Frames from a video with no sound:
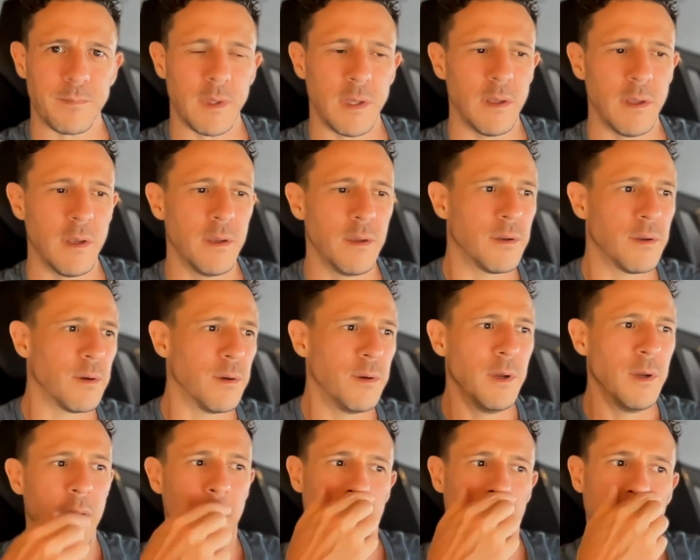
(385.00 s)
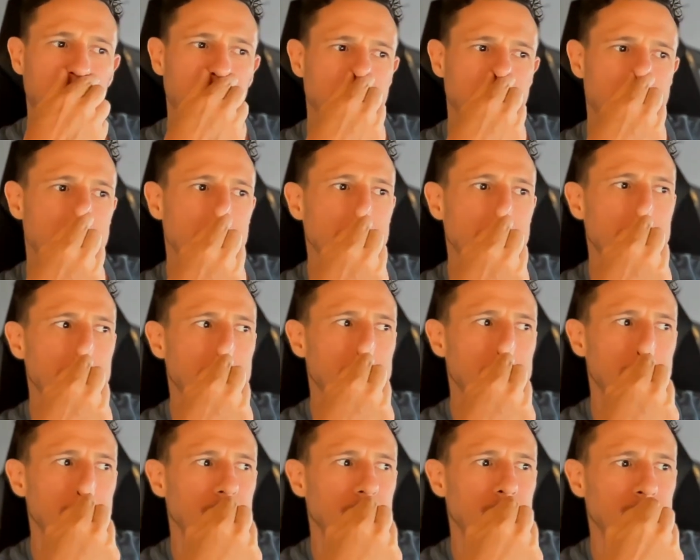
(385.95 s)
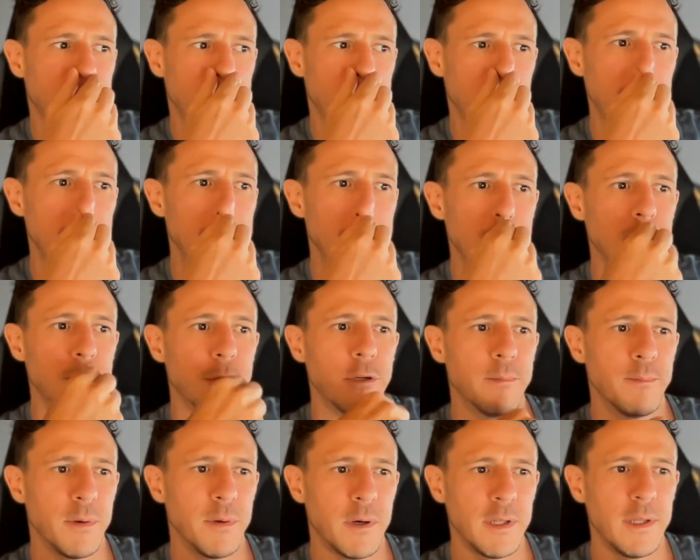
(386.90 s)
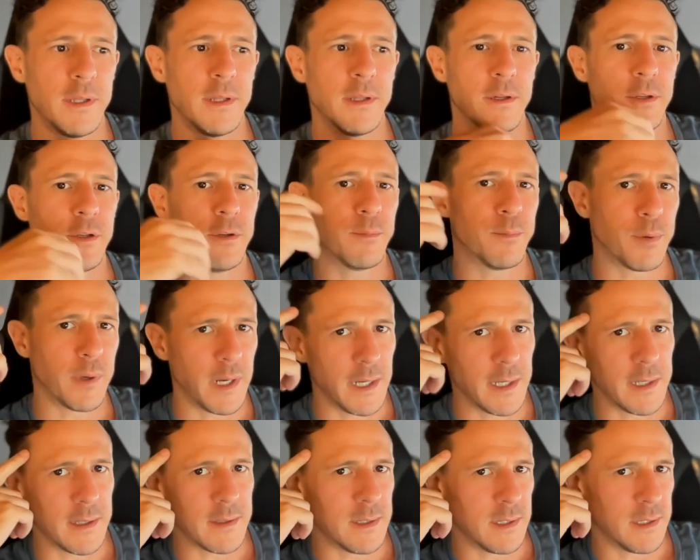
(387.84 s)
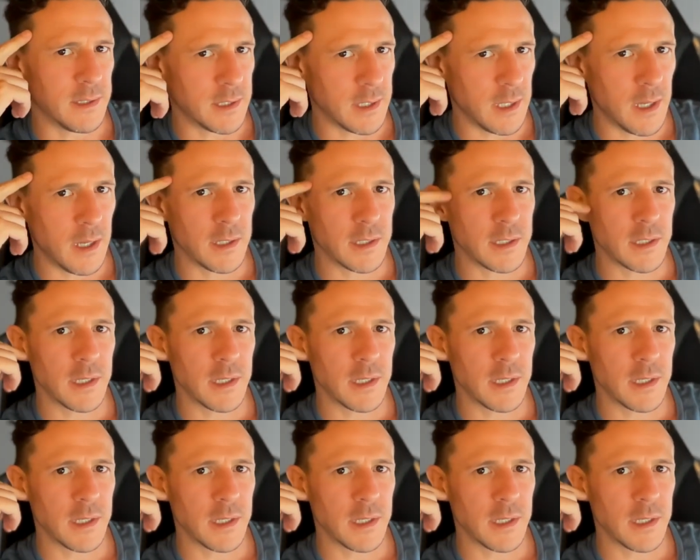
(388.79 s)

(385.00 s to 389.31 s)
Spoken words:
You know, it's teaching your body that your brain is in charge.